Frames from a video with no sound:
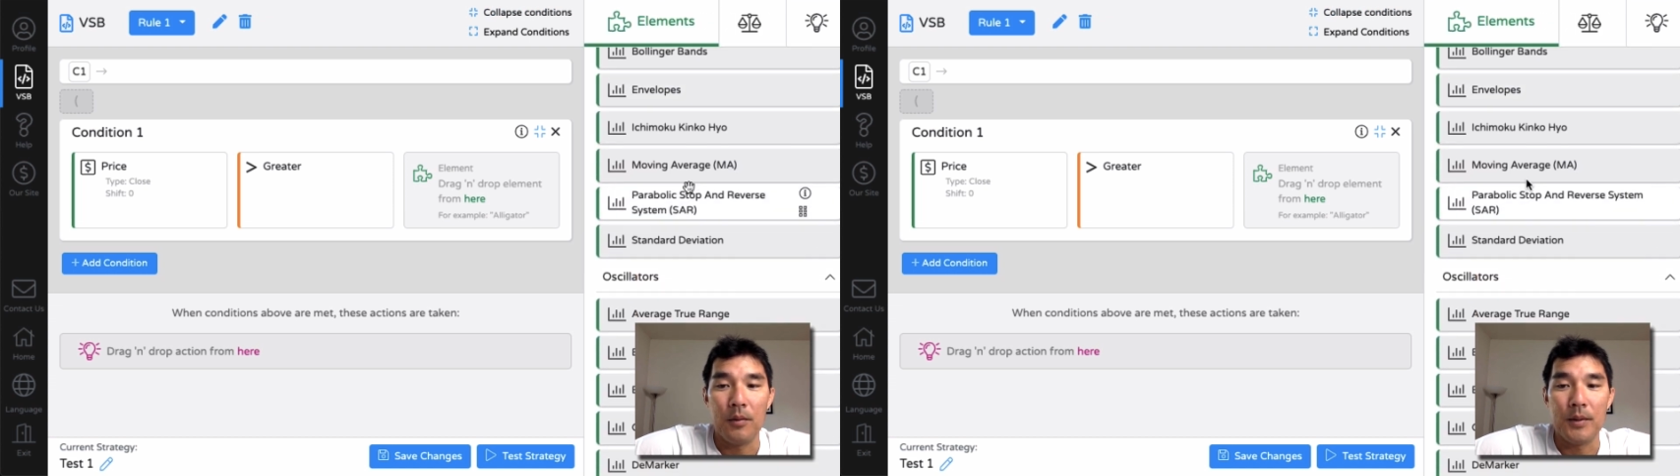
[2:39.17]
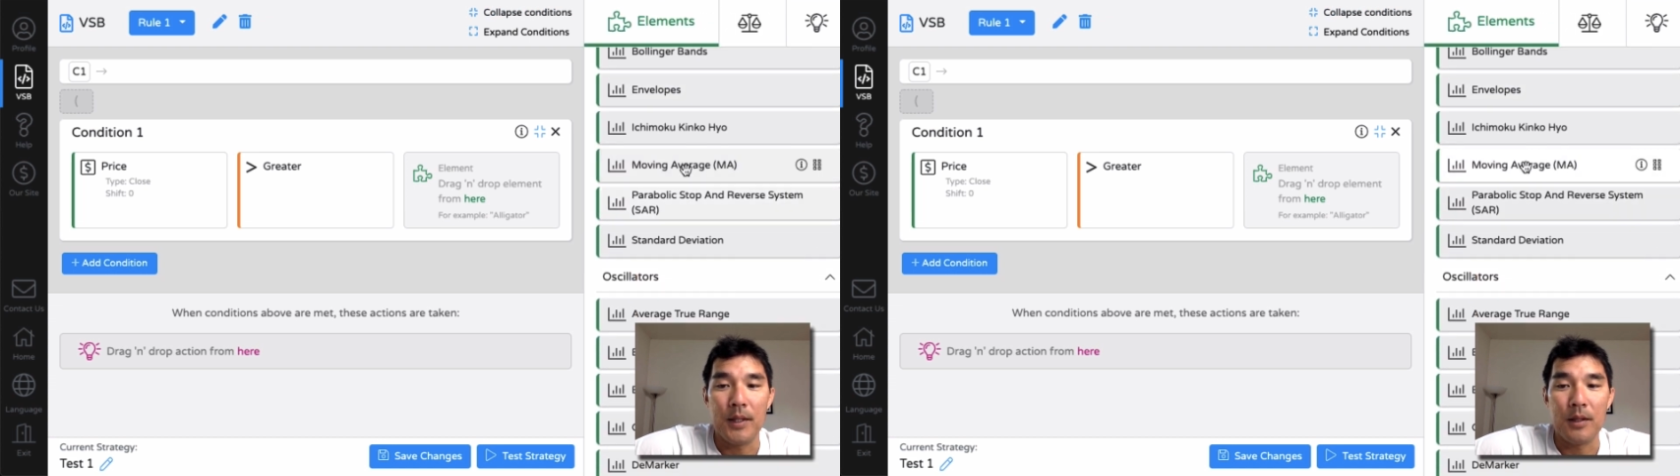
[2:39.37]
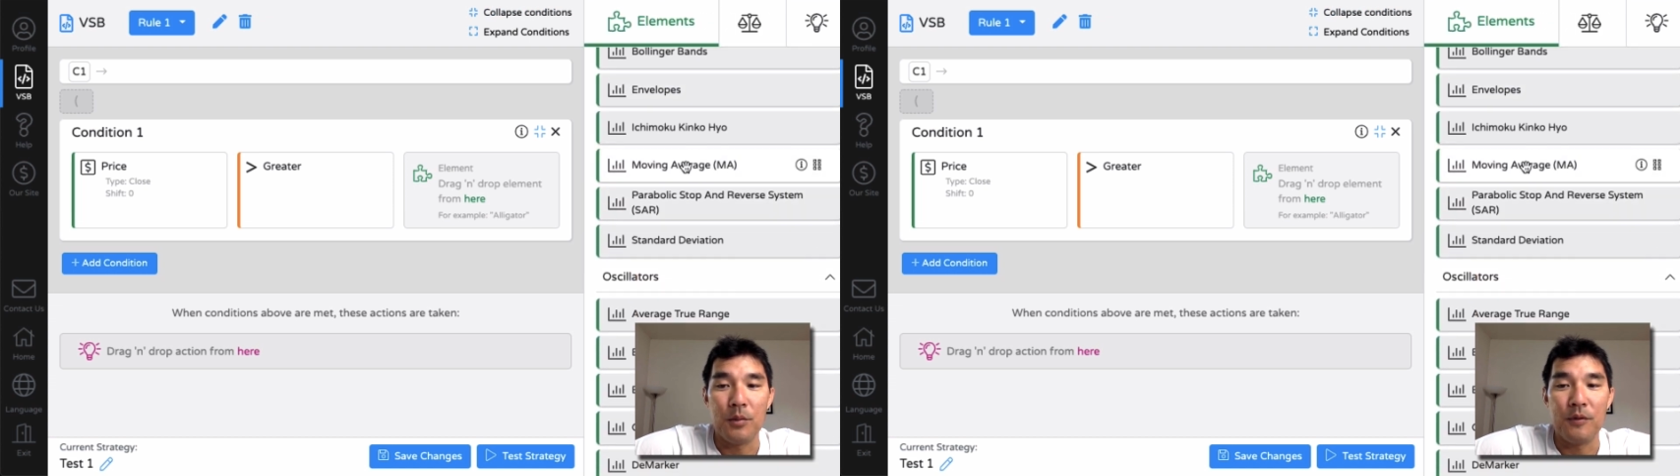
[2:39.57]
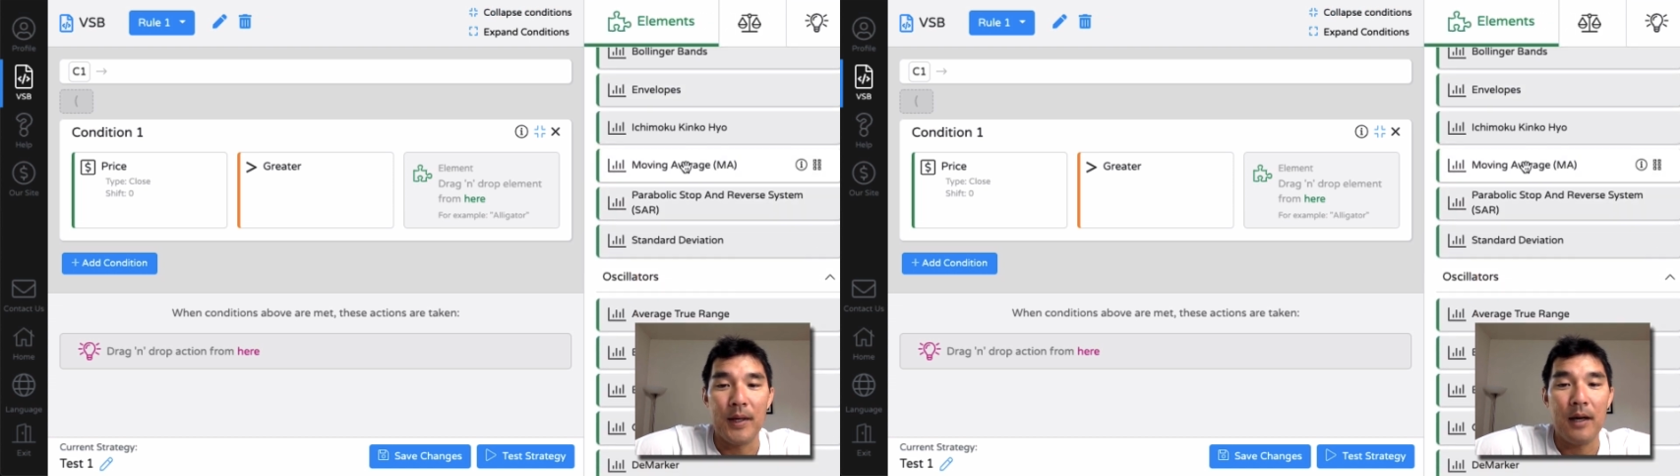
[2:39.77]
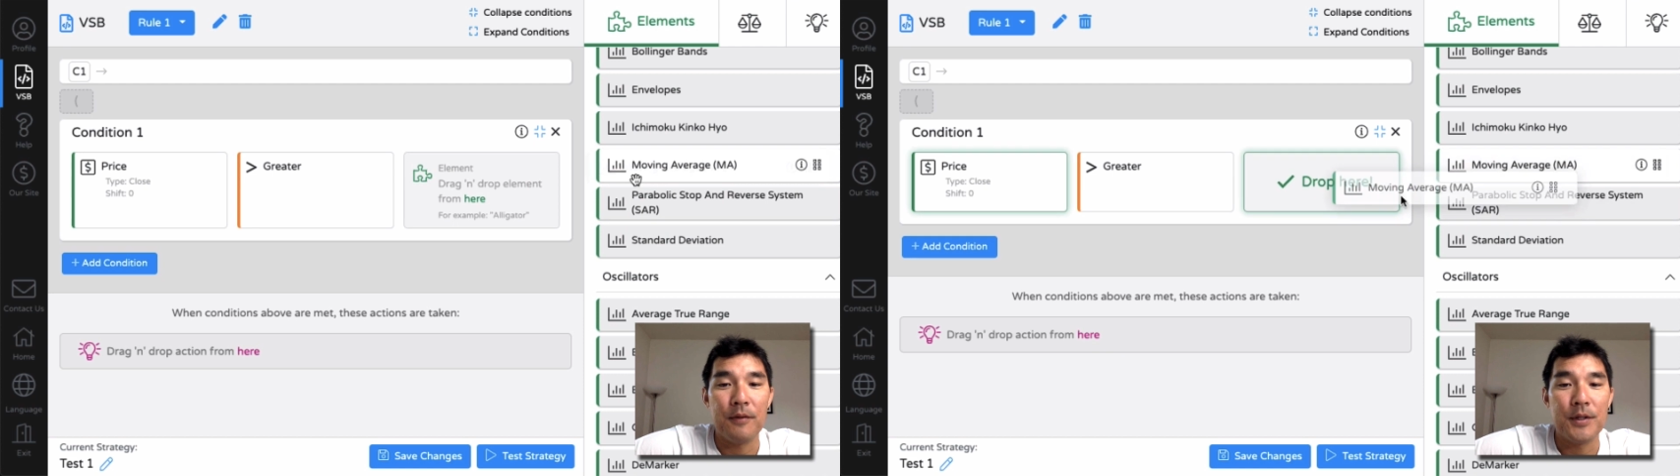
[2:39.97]
we'll take the
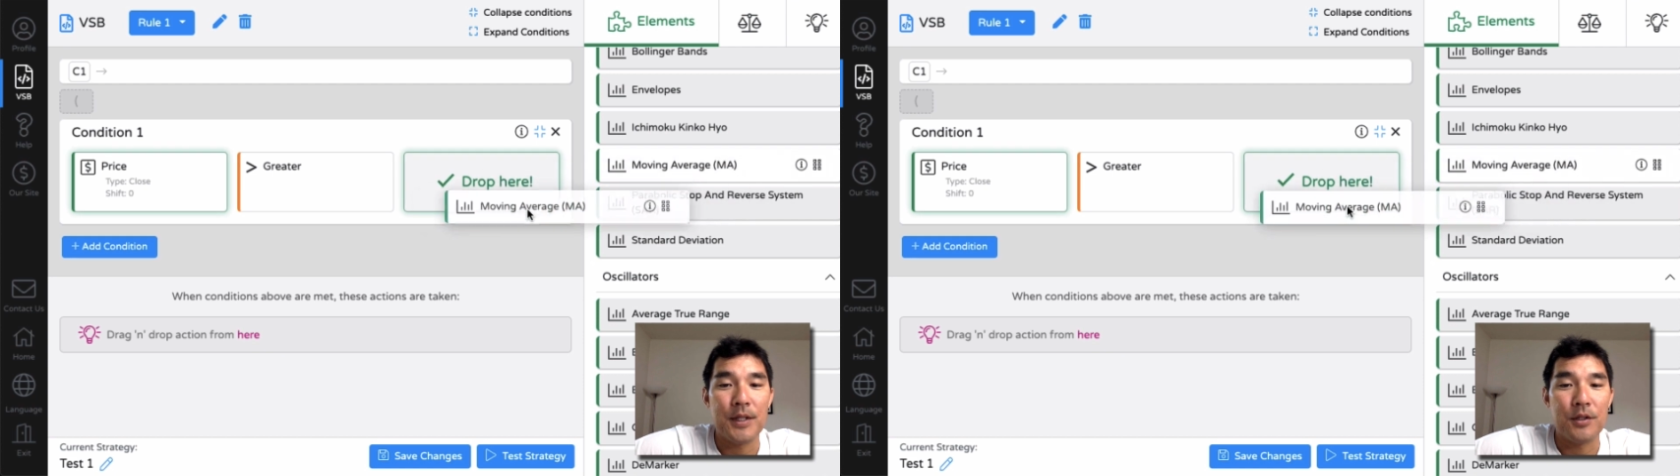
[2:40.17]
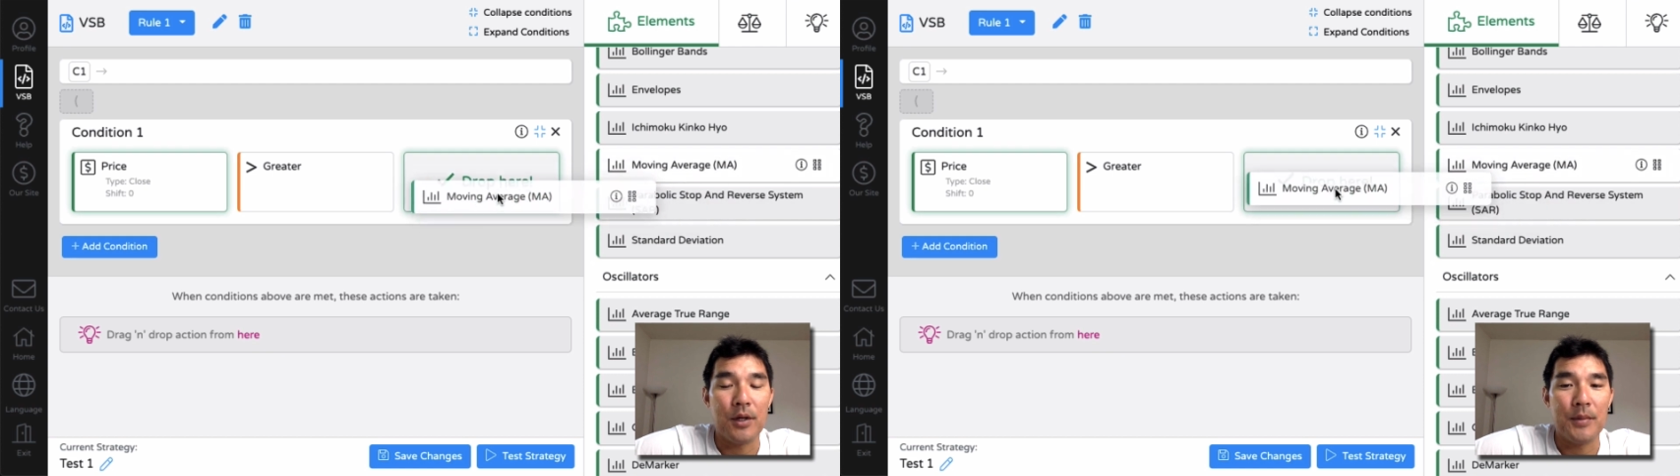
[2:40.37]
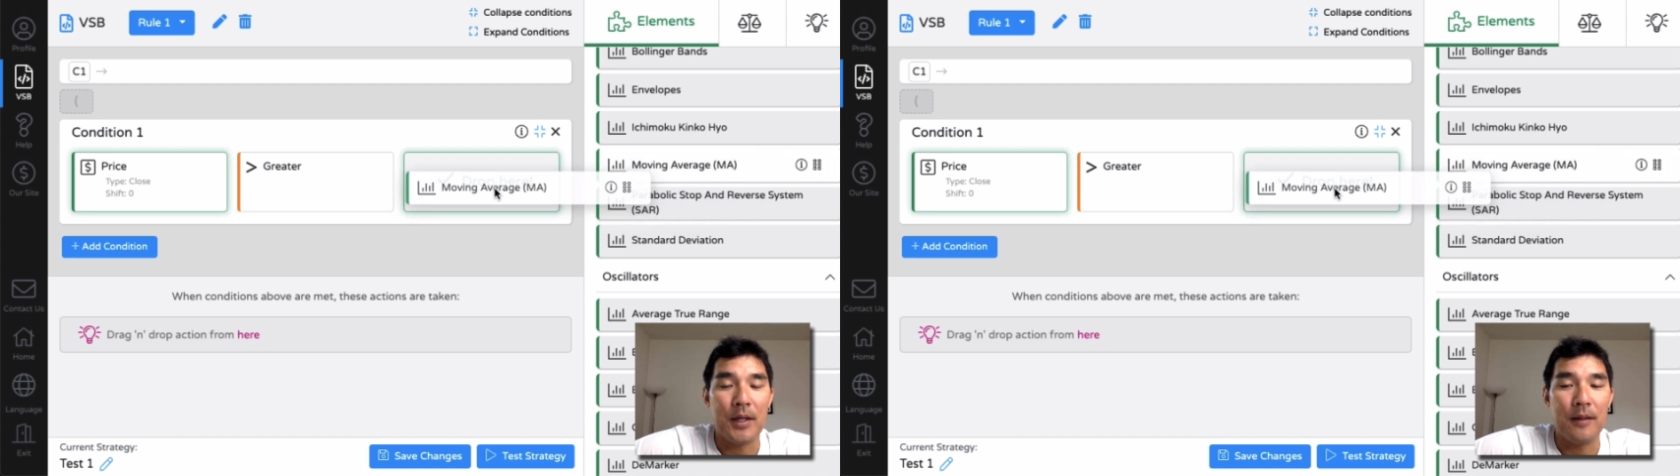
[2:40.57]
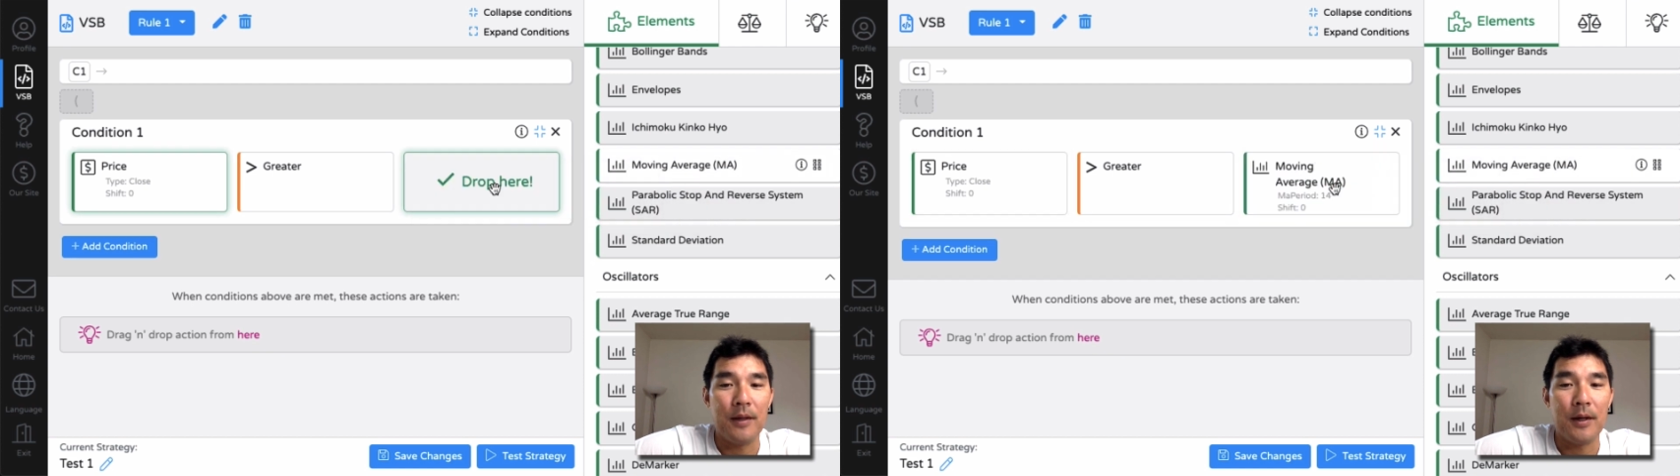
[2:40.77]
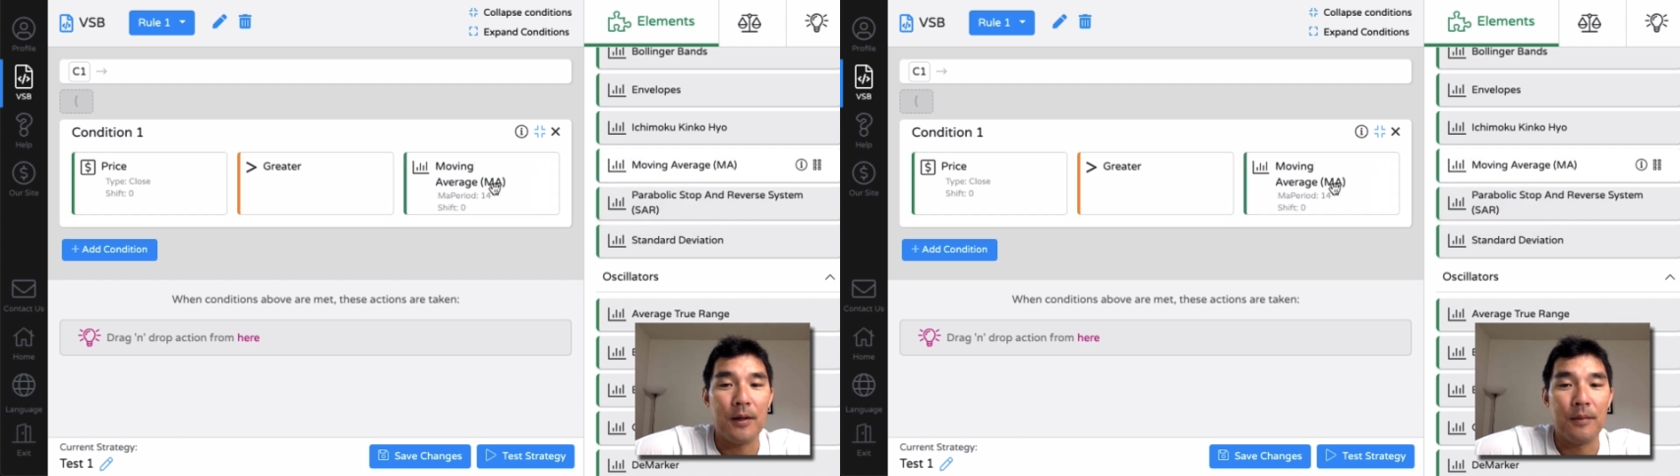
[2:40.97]
moving average and drop that in
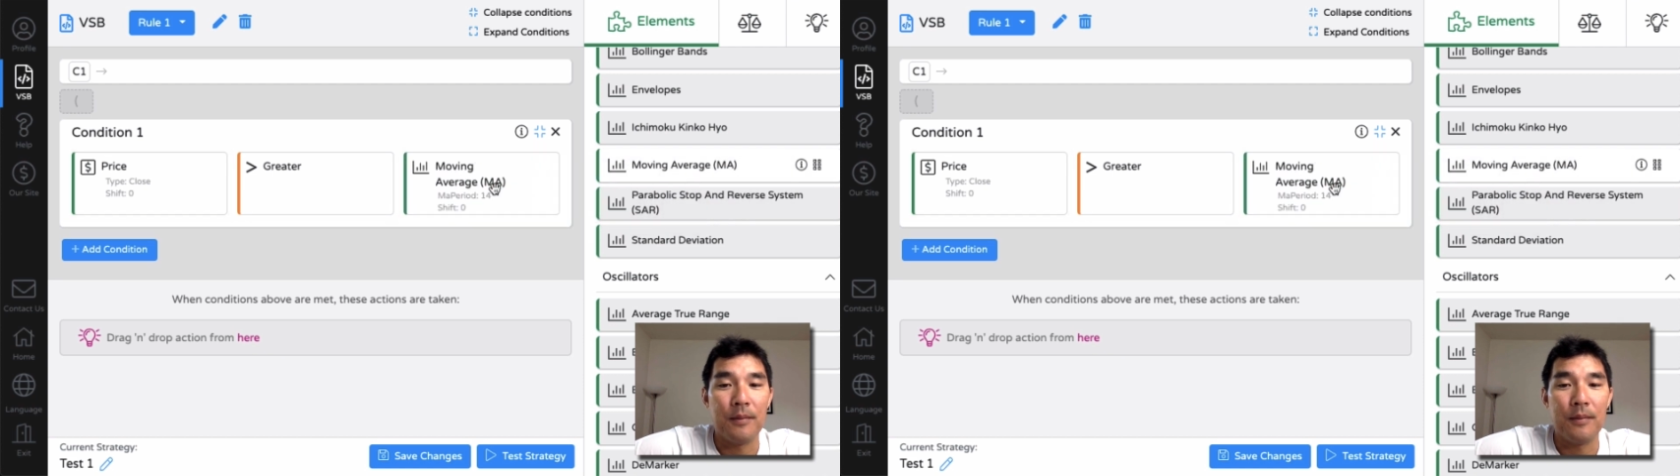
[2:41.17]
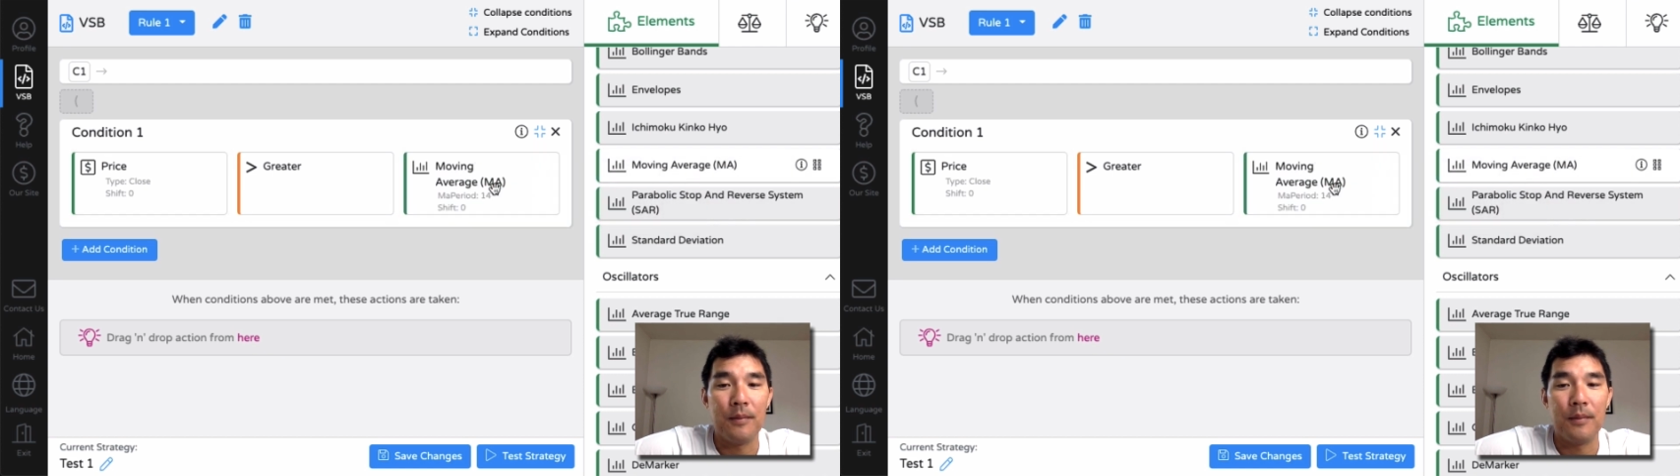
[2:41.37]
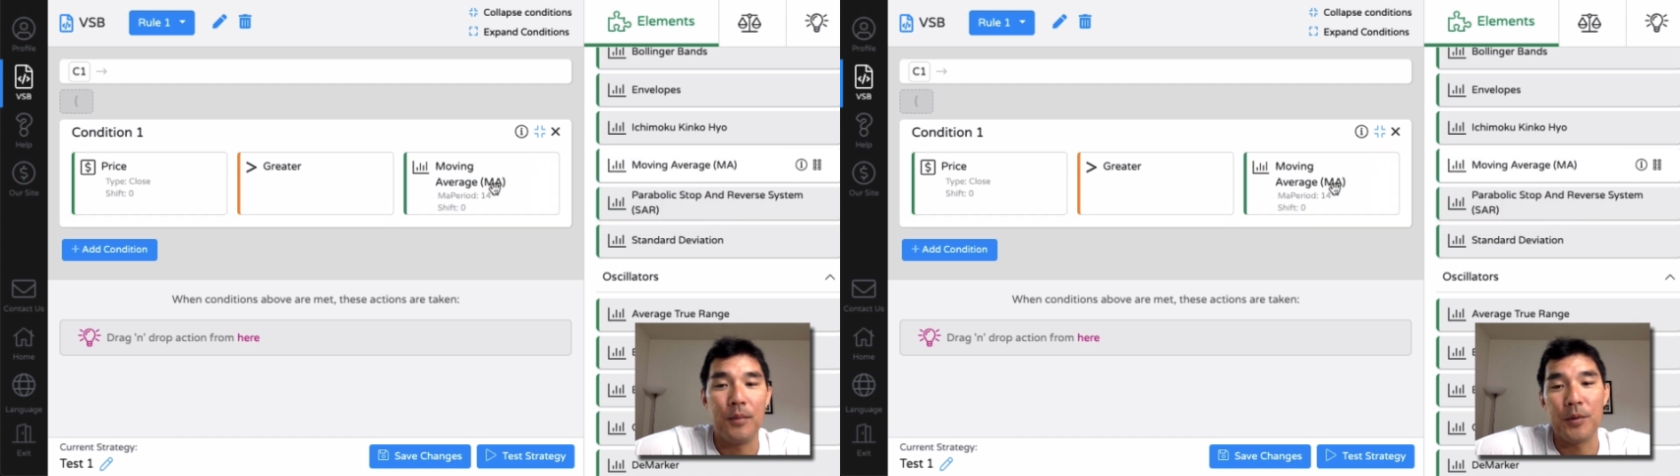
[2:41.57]
there.